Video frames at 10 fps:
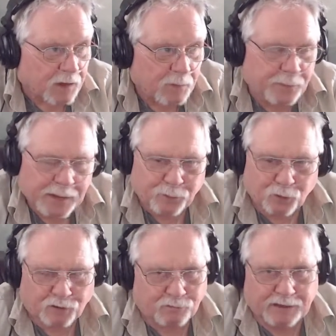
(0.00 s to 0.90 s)
People
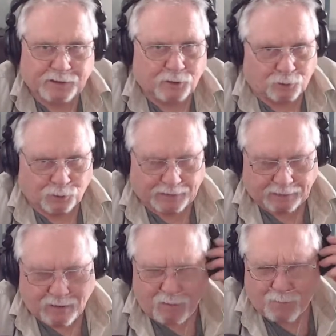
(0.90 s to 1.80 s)
on the radio are going like,
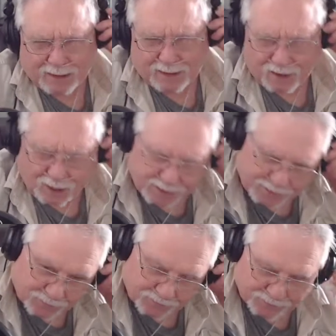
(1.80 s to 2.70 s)
oh my God,
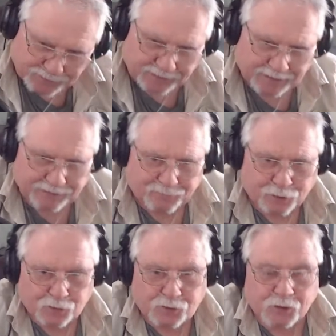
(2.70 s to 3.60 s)
your freaking
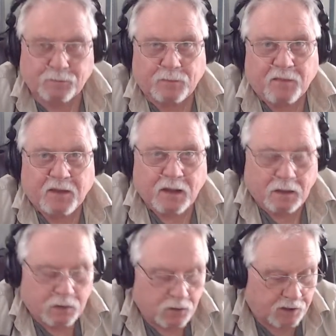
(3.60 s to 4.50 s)
headphones.
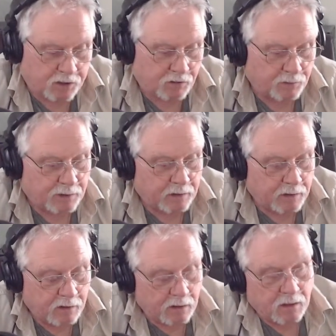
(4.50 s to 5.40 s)
You're killing me.
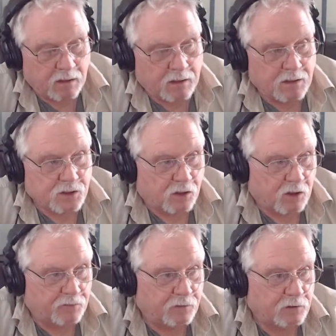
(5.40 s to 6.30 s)

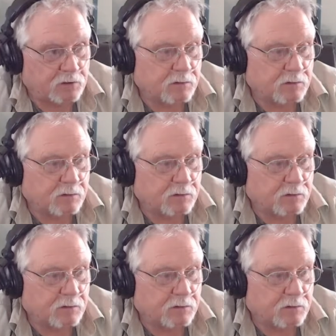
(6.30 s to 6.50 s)
Sorry, folks.